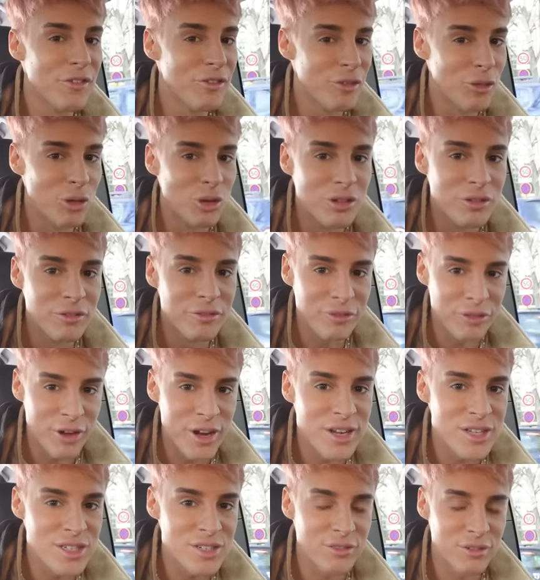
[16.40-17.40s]
full
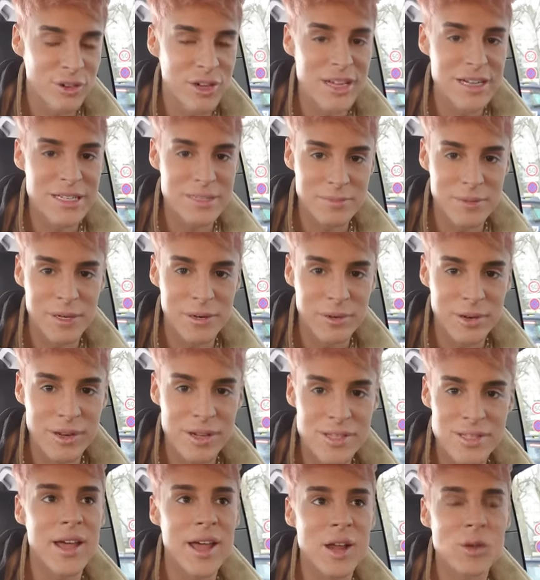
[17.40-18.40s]
French food
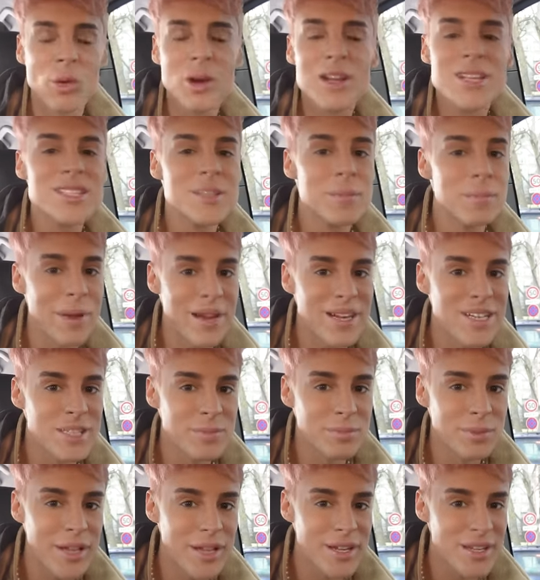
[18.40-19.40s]
experience and what is the
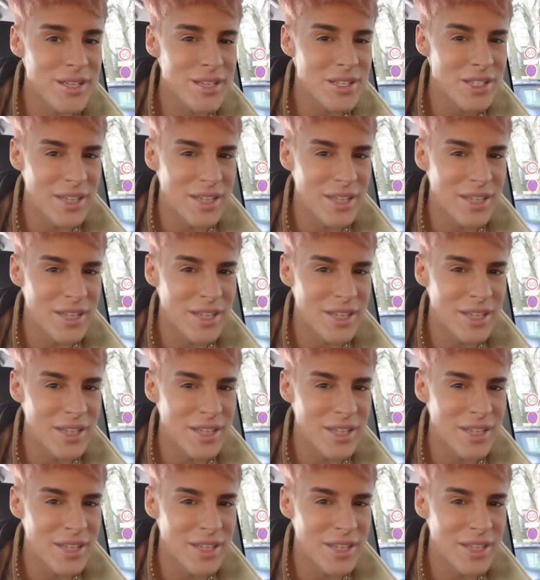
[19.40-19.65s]
best place